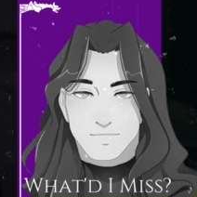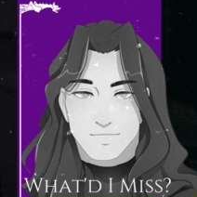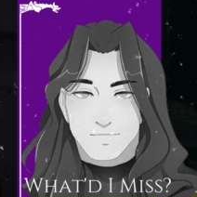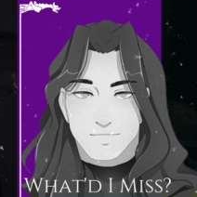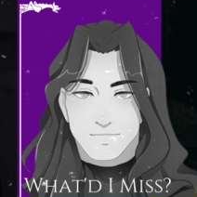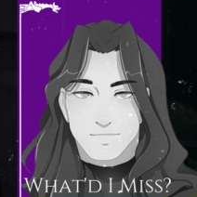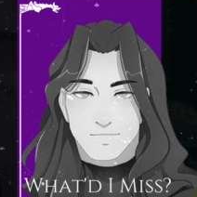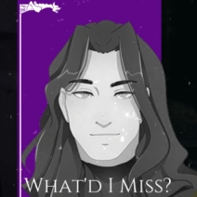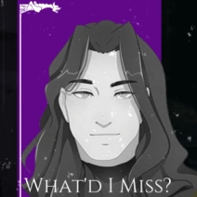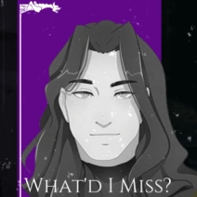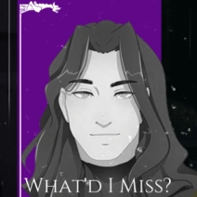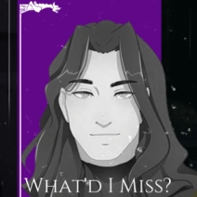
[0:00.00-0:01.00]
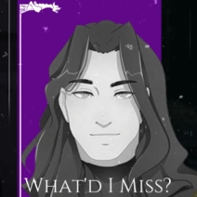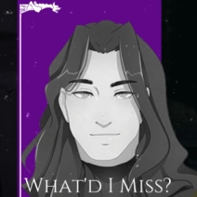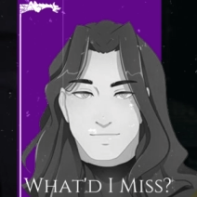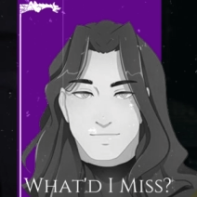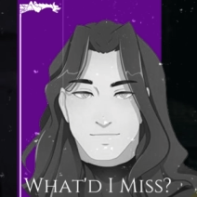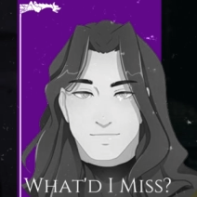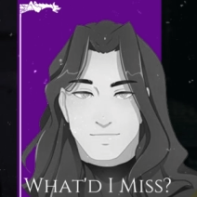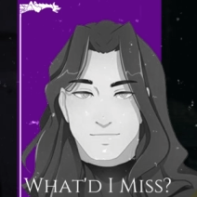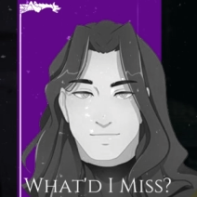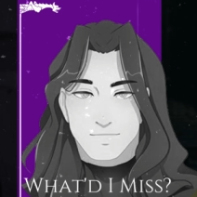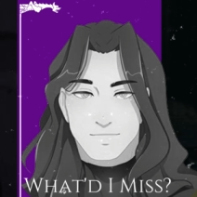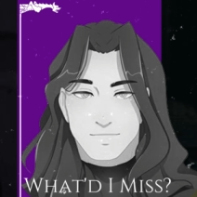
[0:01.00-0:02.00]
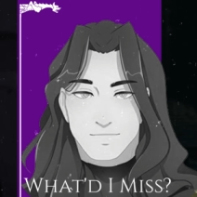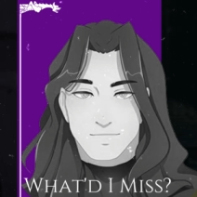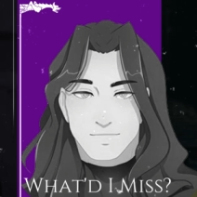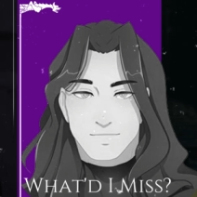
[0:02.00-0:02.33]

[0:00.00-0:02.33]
Well, because you're intelligent